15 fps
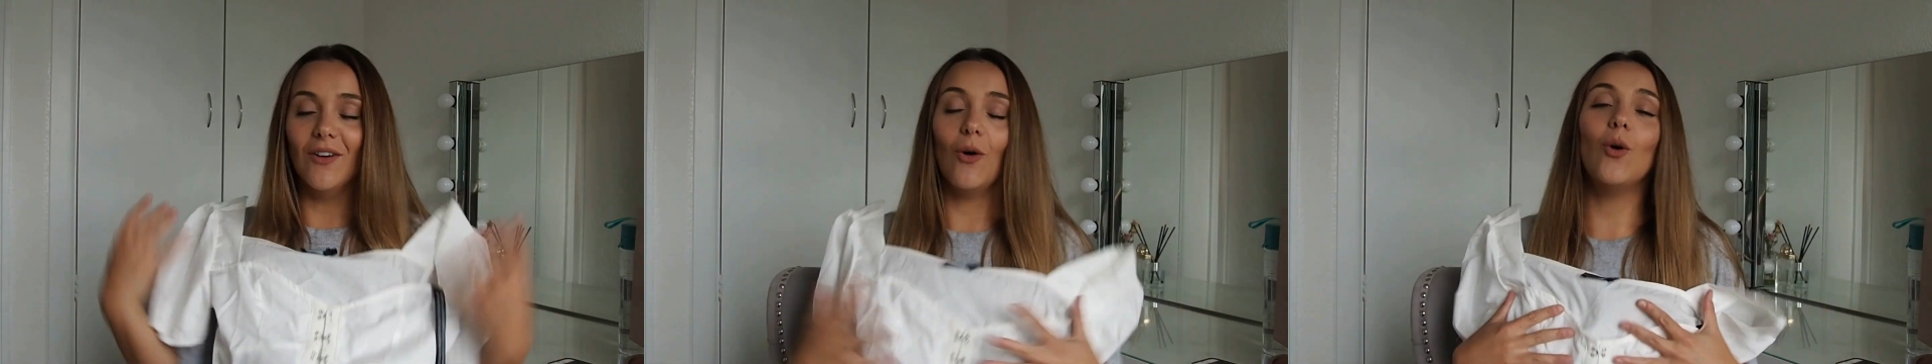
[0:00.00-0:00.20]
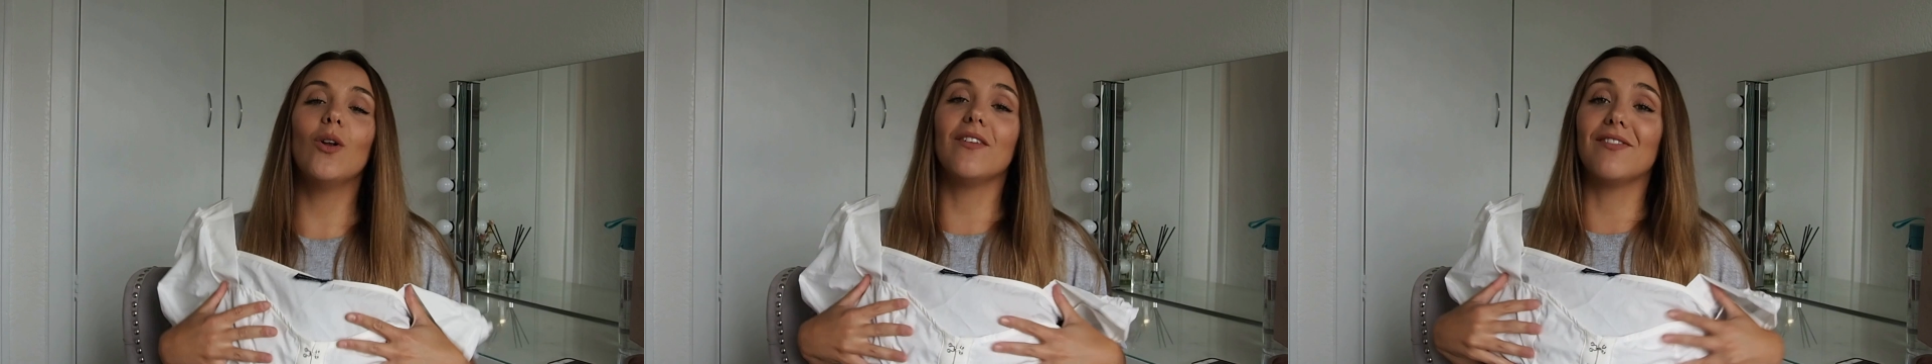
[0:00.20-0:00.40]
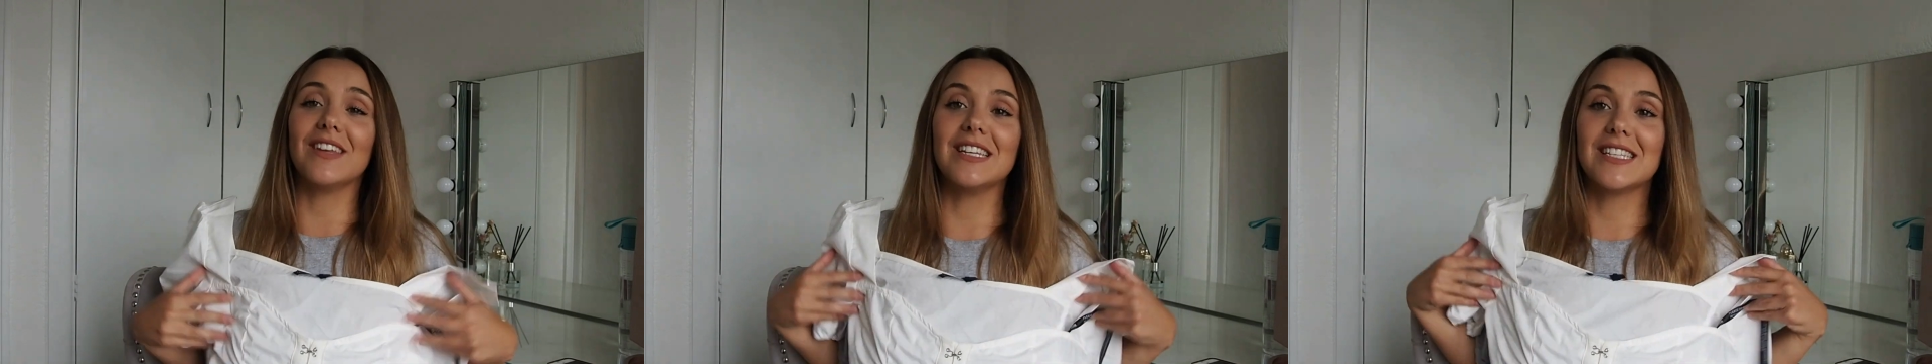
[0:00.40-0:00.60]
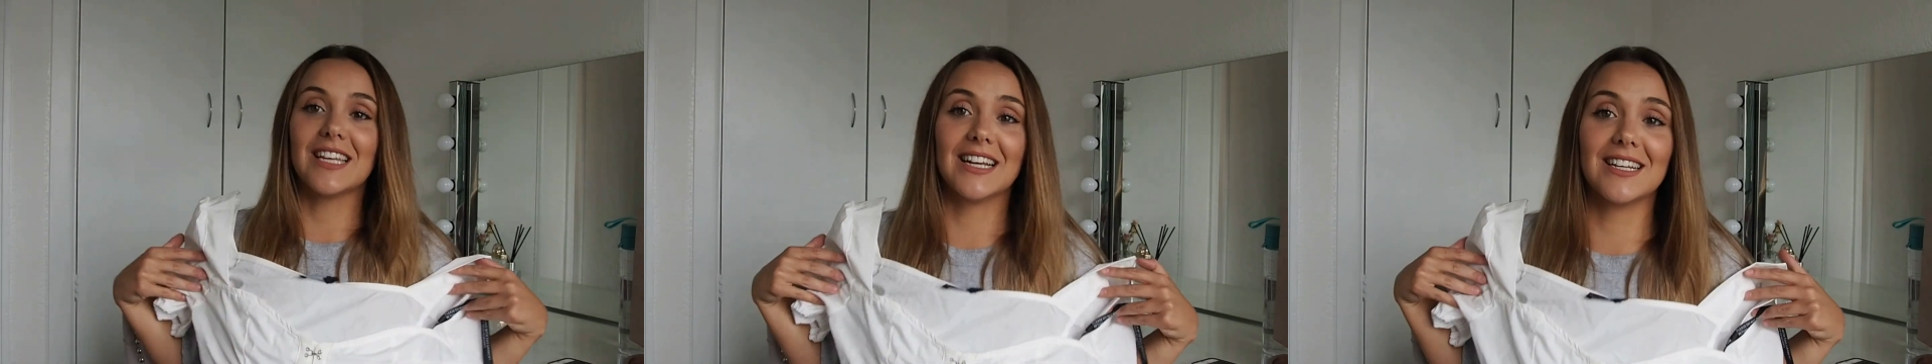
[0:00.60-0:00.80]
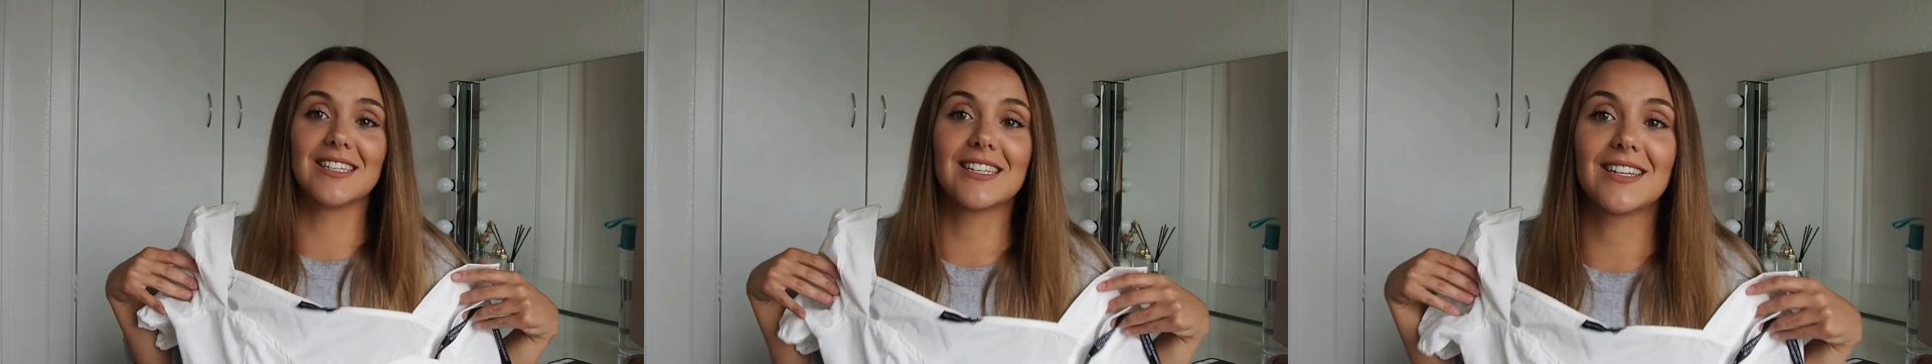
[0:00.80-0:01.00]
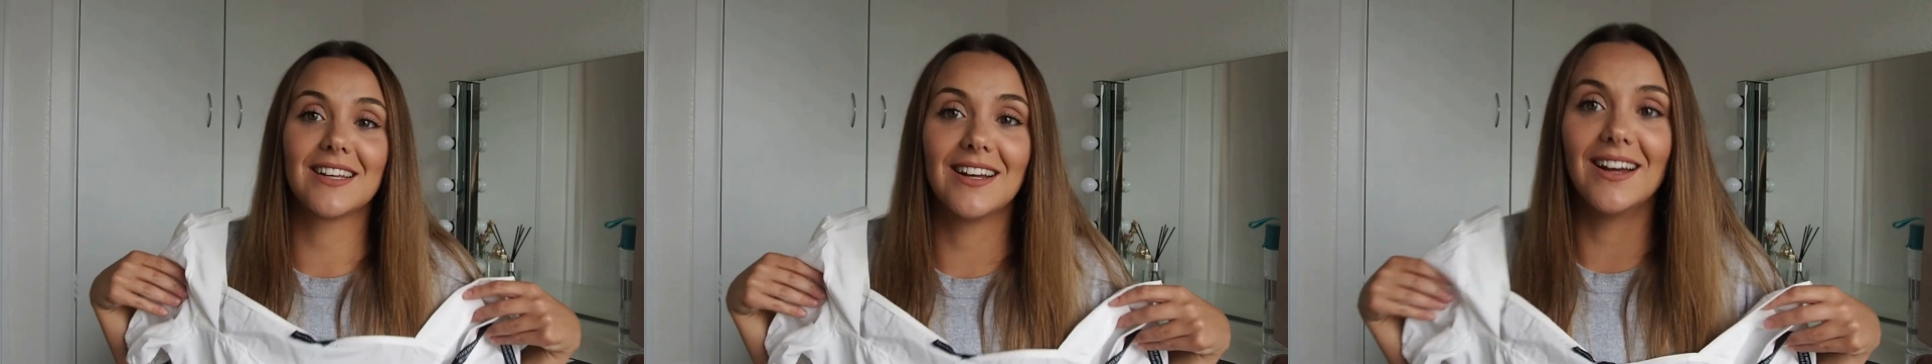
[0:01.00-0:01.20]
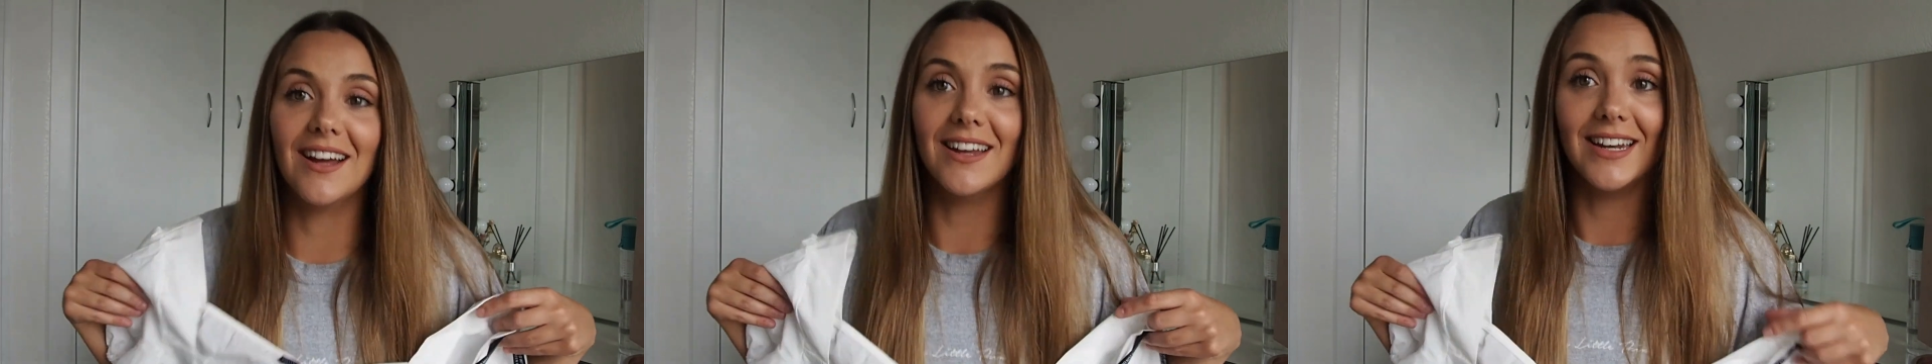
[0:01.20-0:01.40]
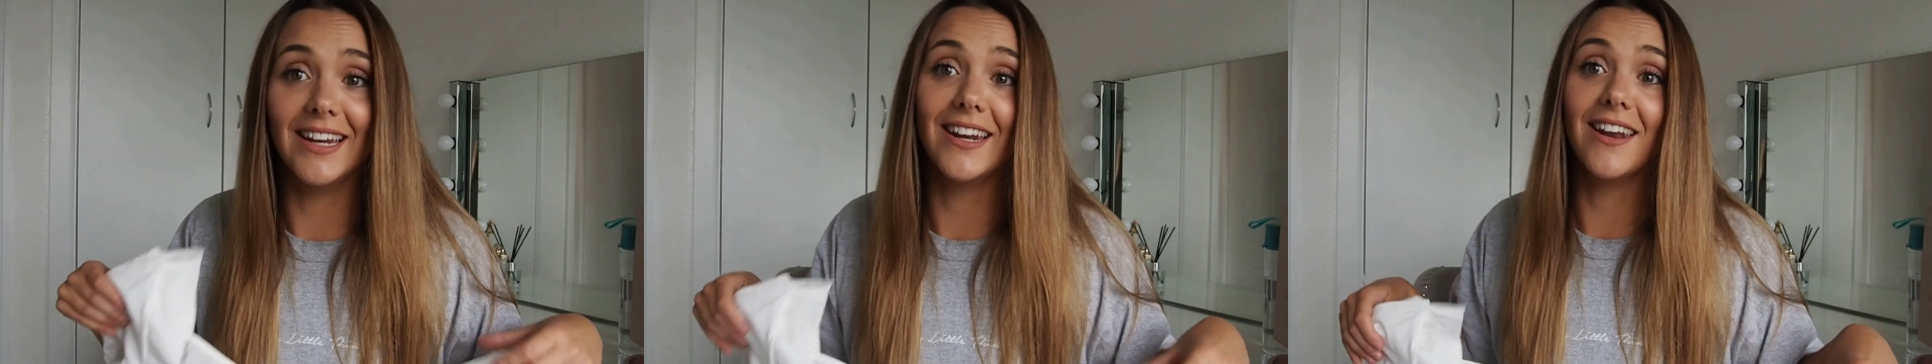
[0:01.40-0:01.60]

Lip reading: All of these things need